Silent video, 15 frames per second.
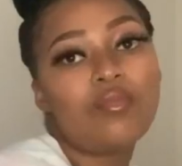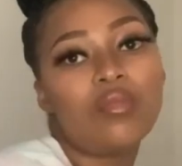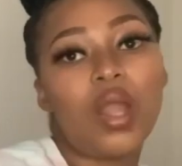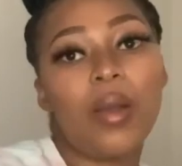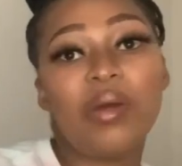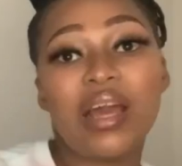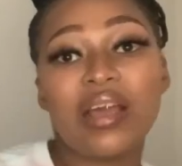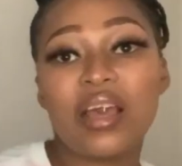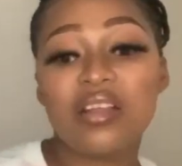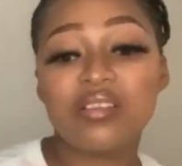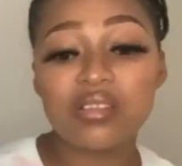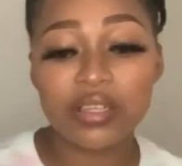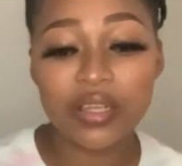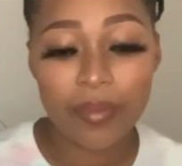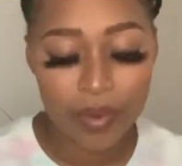I'm gonna
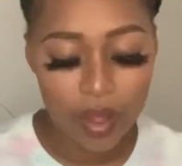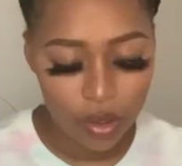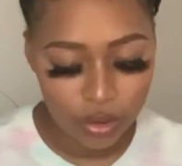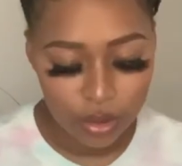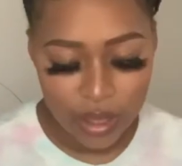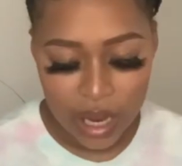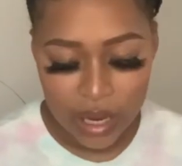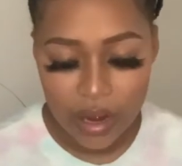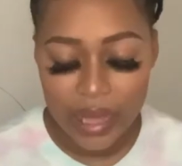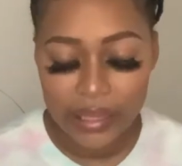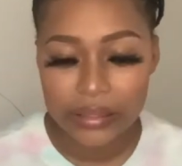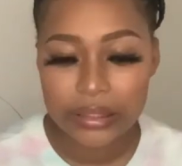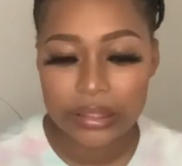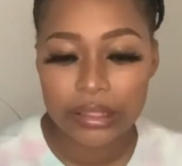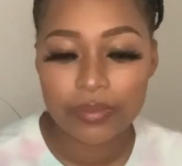cancel them now so that I
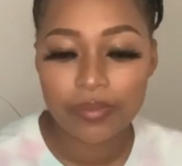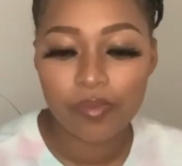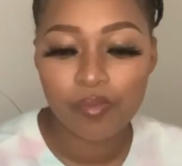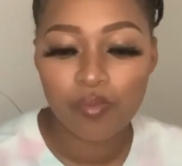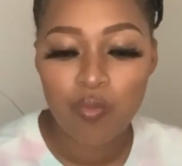can.